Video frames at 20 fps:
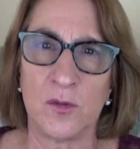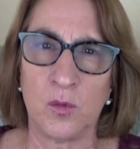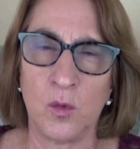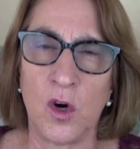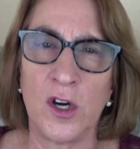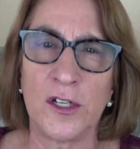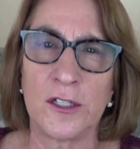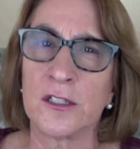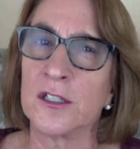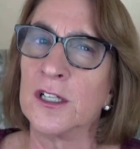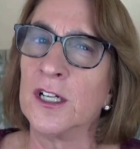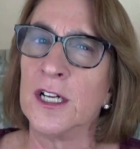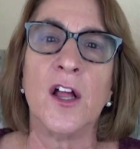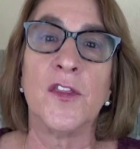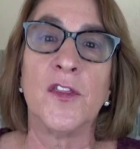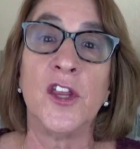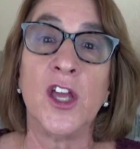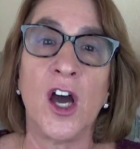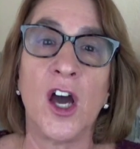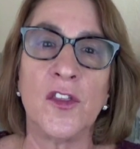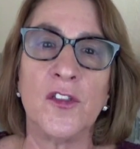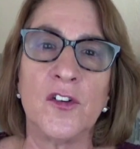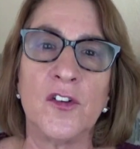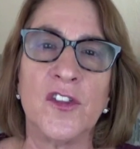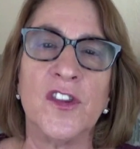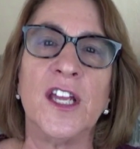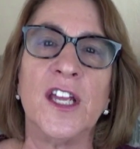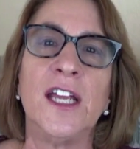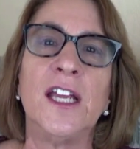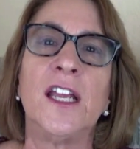water. The other
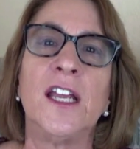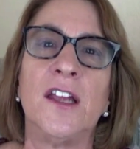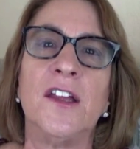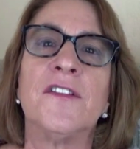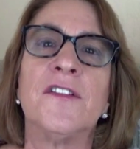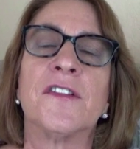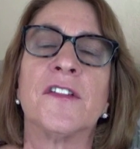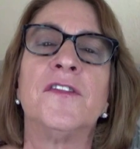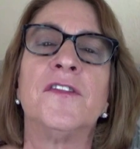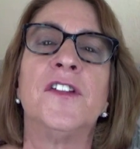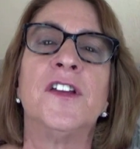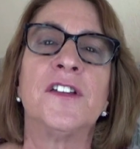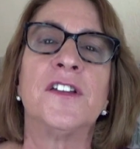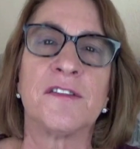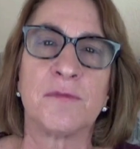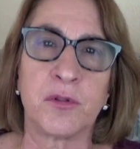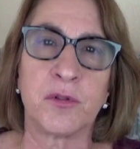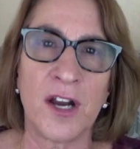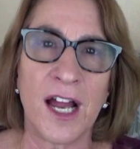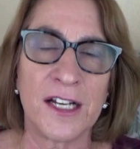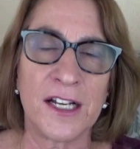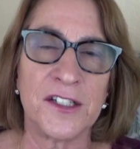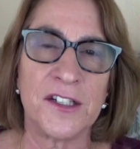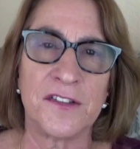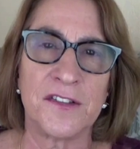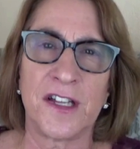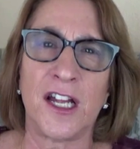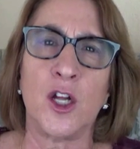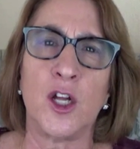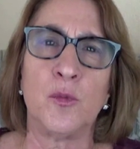thing is this
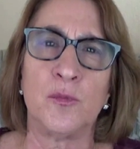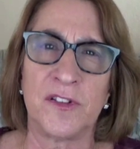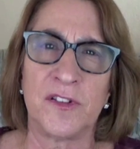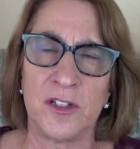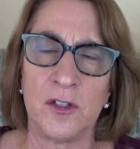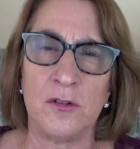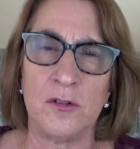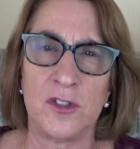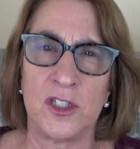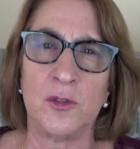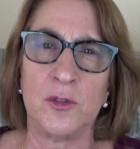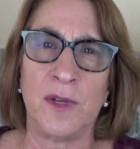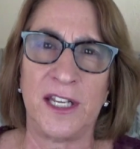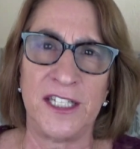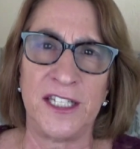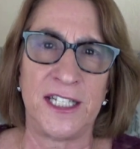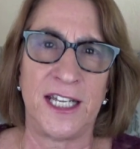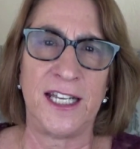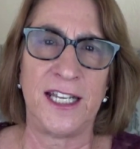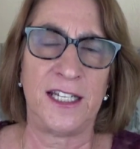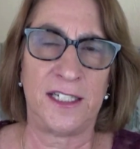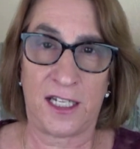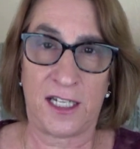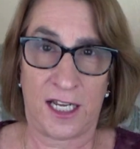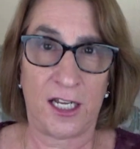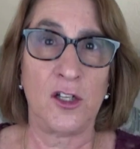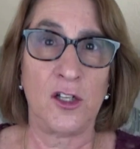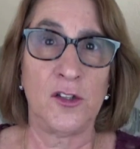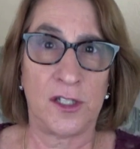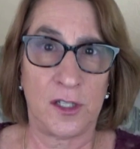practice helps you to maintain a
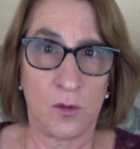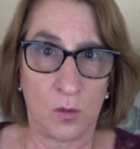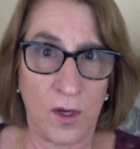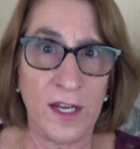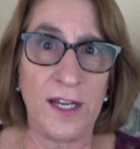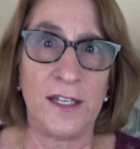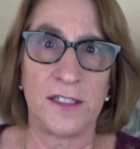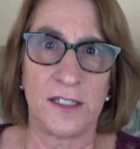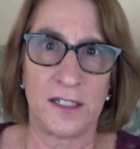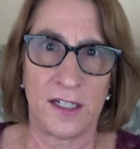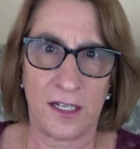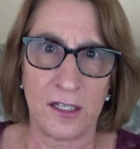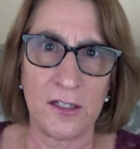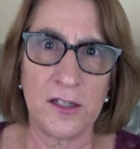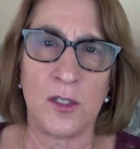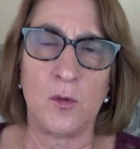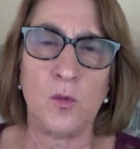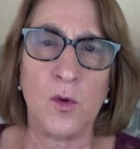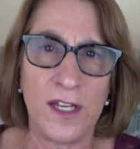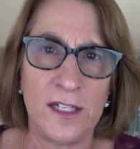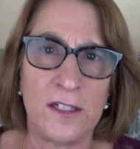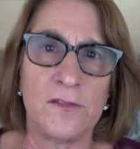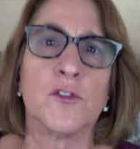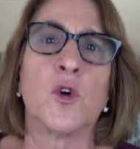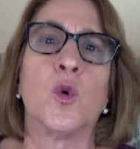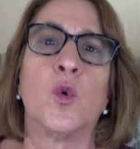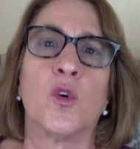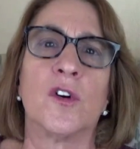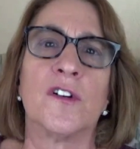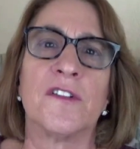healthy weight, and a healthy weight, of
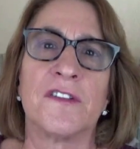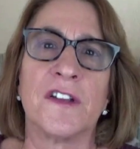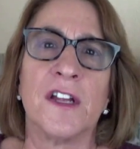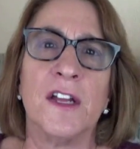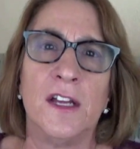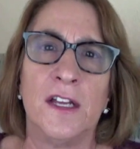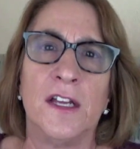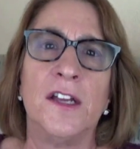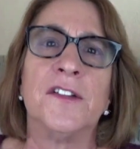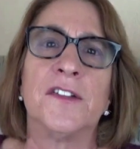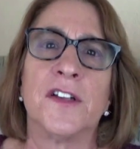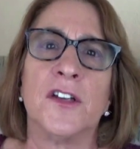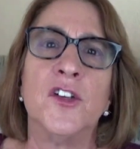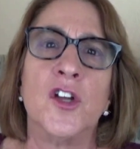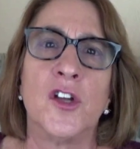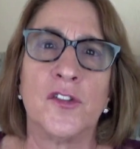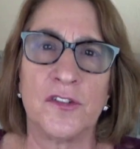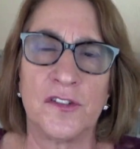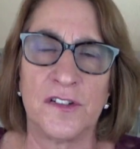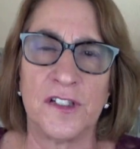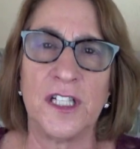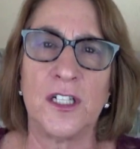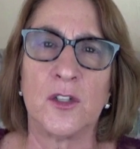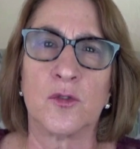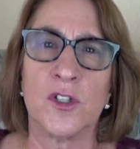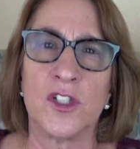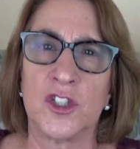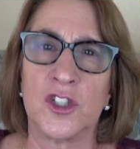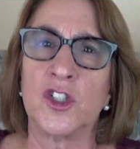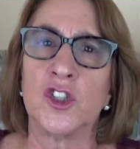course, is another
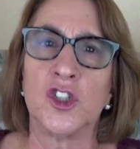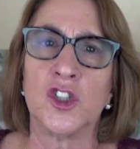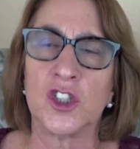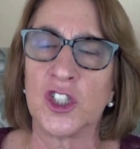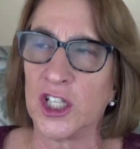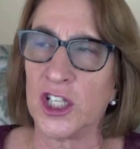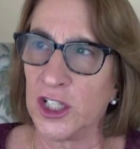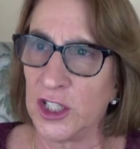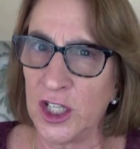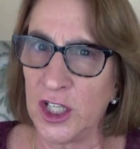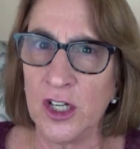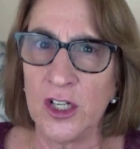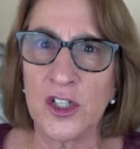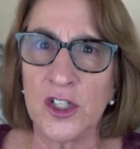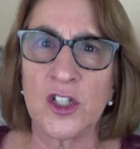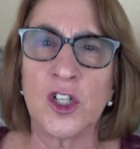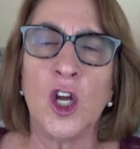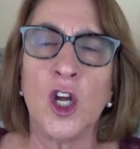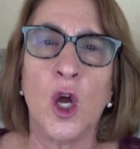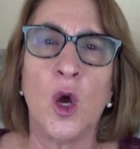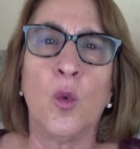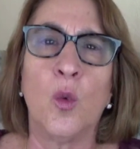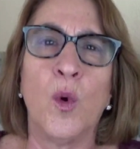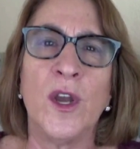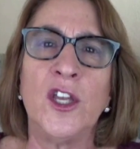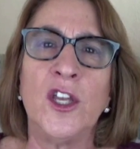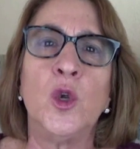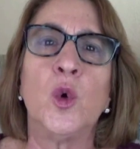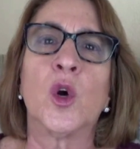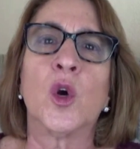secret to looking younger.
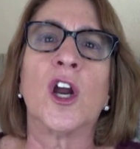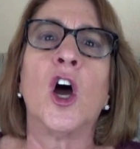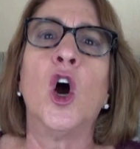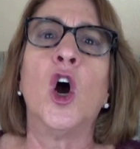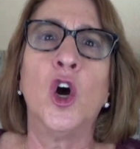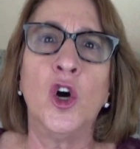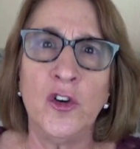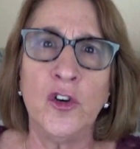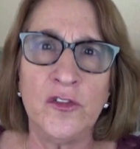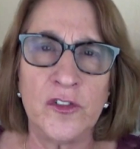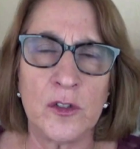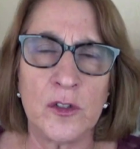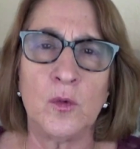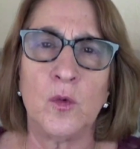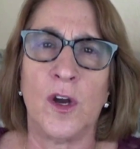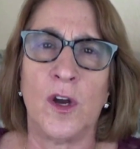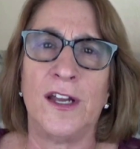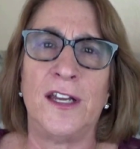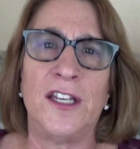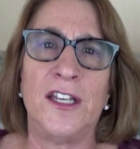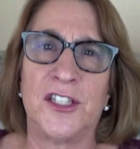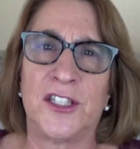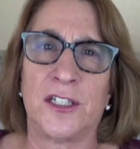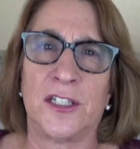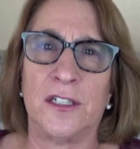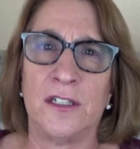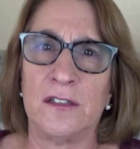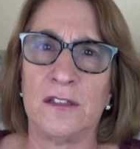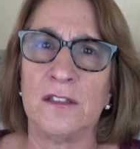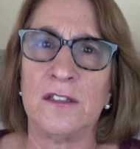When you are overweight,
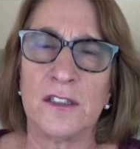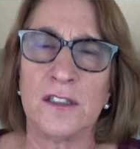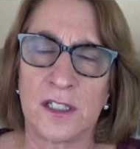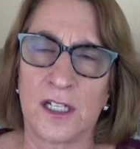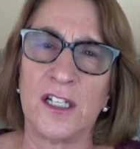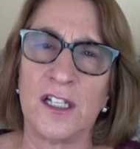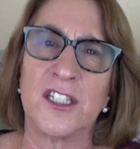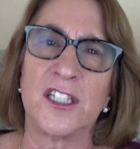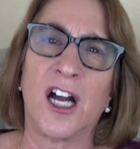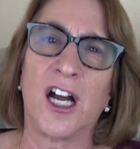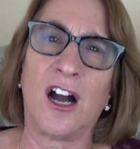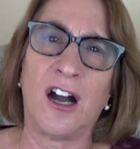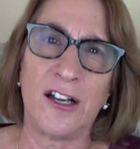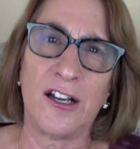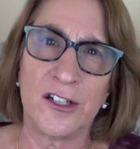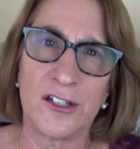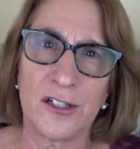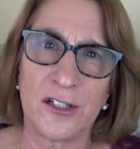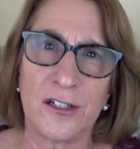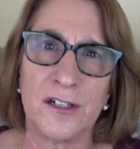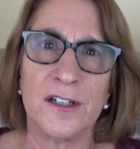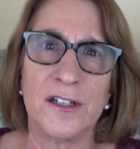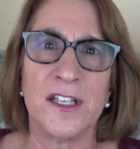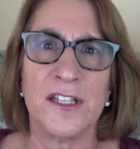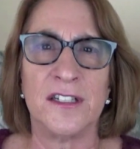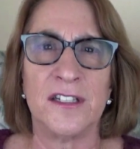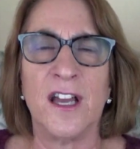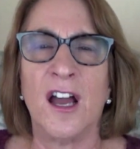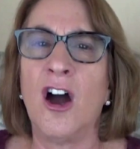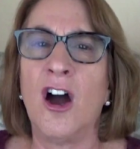you look tired
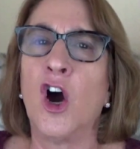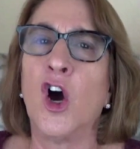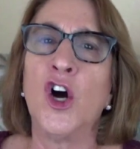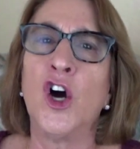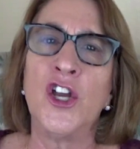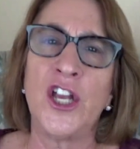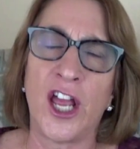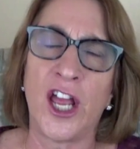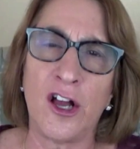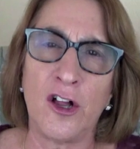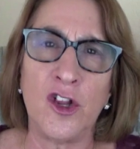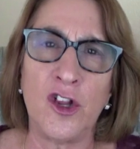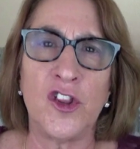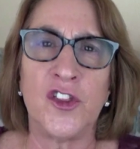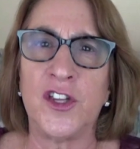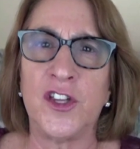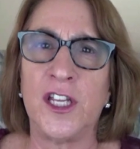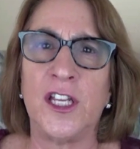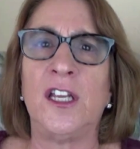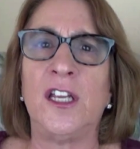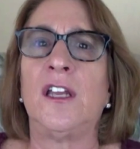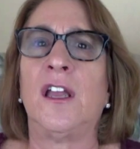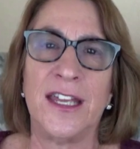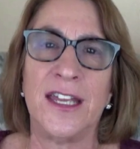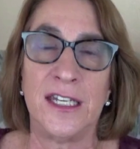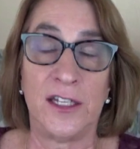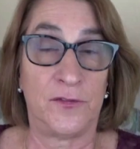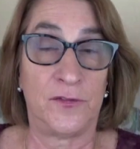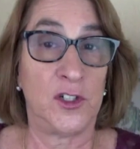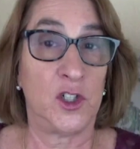and unhealthy, and
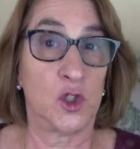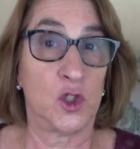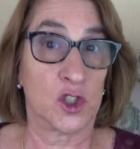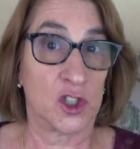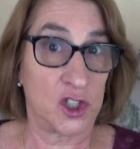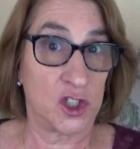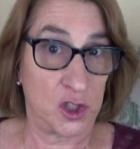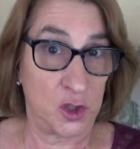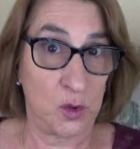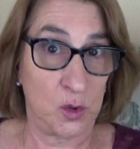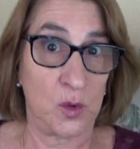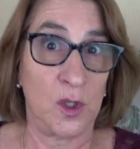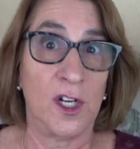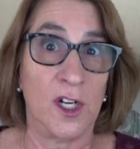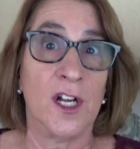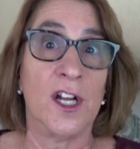if you're too